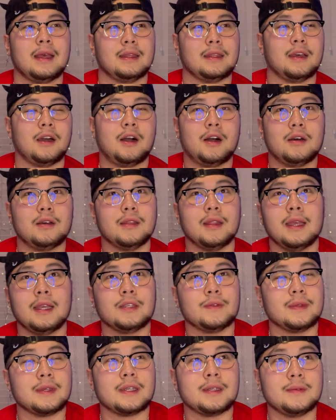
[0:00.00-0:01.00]
The
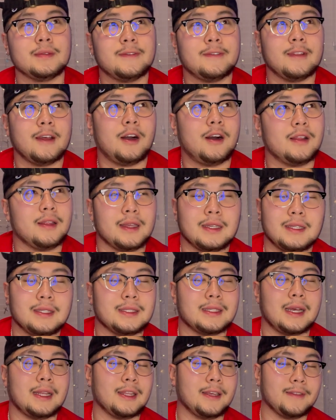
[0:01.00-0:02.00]
holidays, when it comes to the holiday
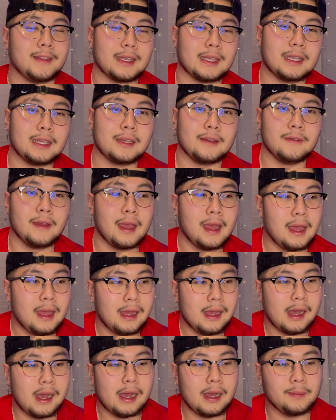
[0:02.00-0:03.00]
season, I love to give.
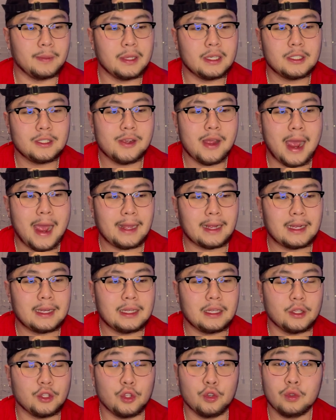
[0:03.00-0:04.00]
Um, this year, I
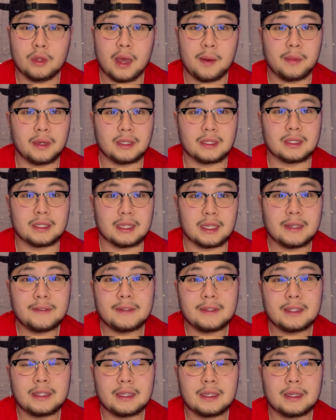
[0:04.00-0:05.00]
couldn't do that much
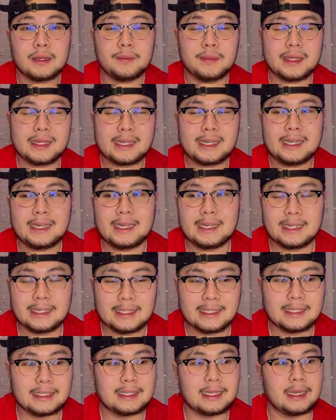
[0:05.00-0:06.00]
giving
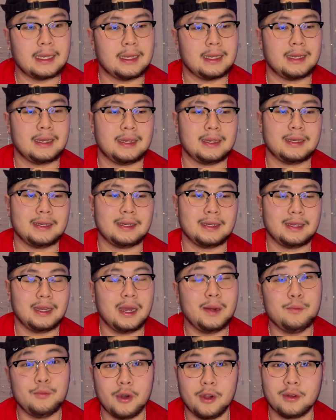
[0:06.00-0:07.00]
because
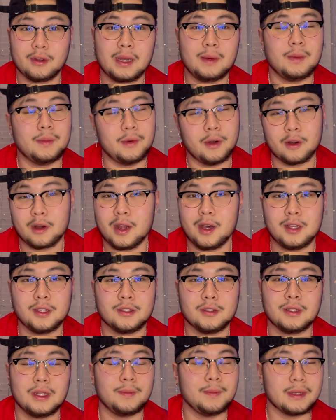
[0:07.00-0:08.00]
I'm broke. I'm a broke college
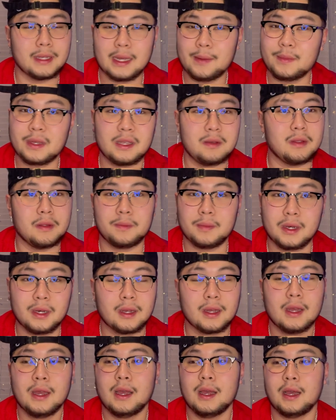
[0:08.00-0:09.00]
student. I'm be, I'm keeping the
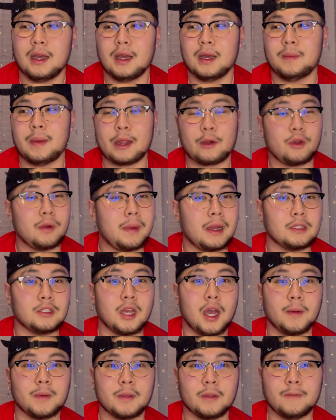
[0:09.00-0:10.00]
buck. Um, I quit my
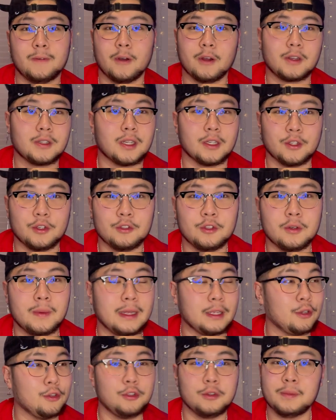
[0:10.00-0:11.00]
job to focus on YouTube,
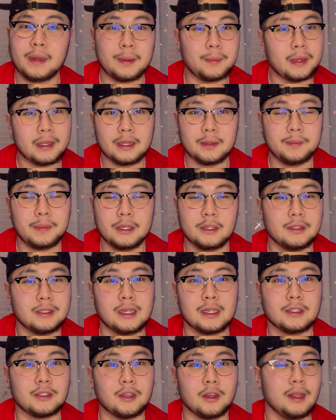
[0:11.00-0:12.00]
and YouTube ain't paying the bills
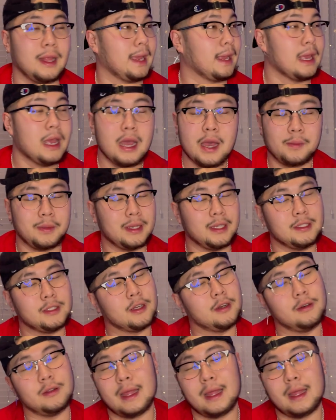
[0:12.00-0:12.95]
yet. So like, please go